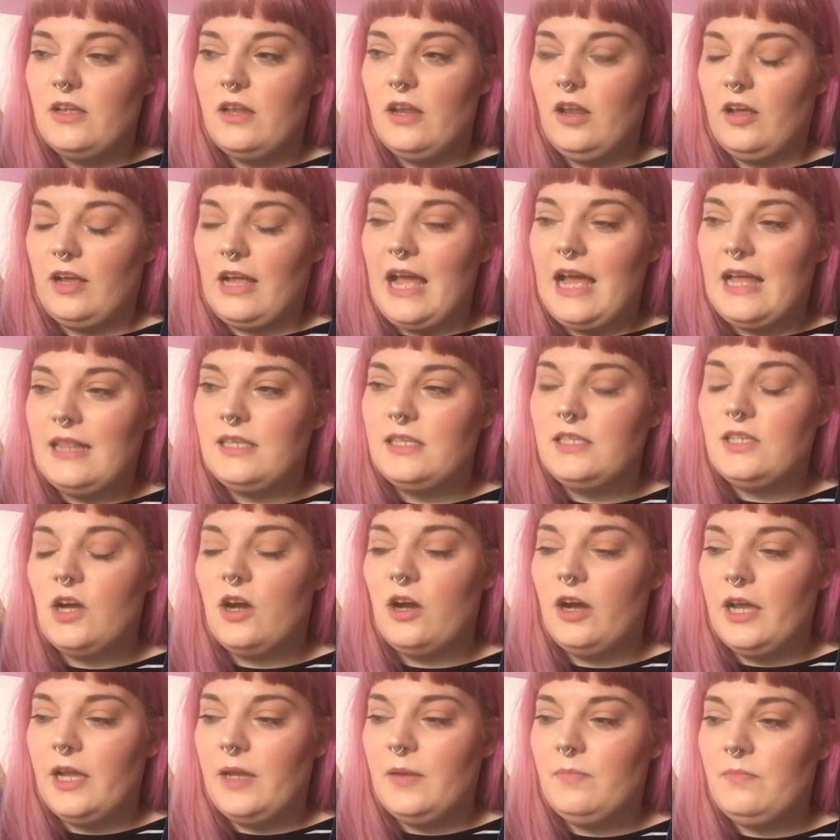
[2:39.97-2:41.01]
like at the
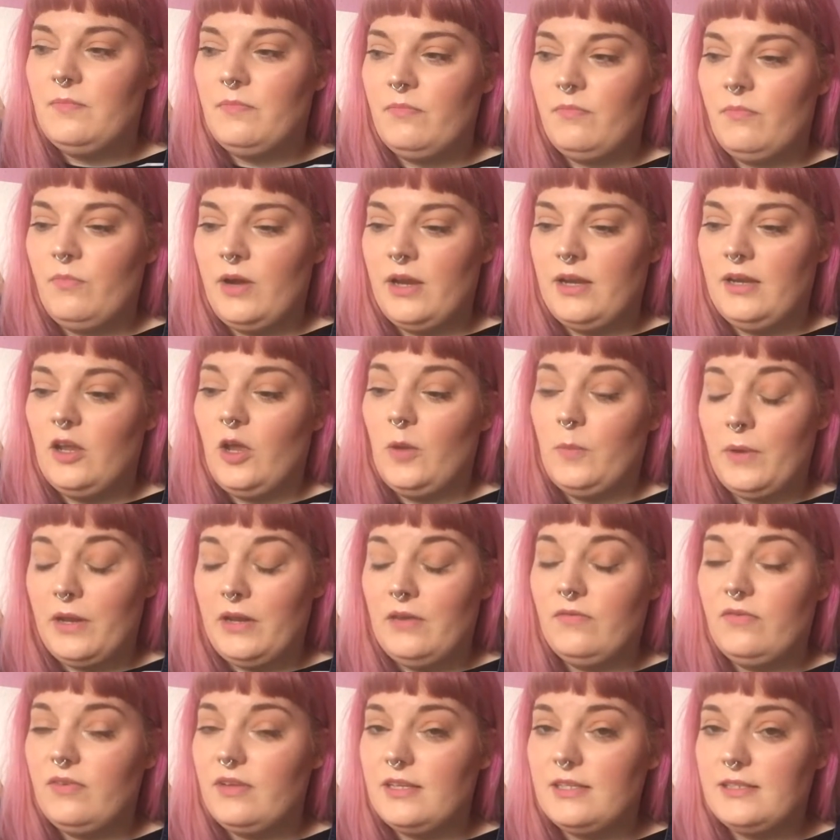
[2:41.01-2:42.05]
time when I
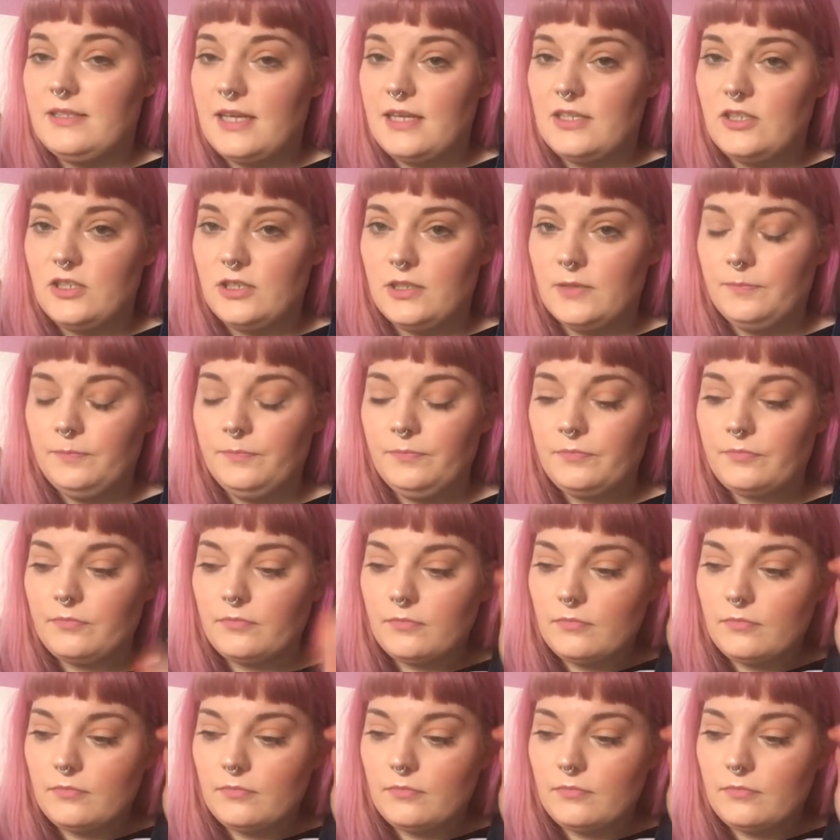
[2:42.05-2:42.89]
went for this session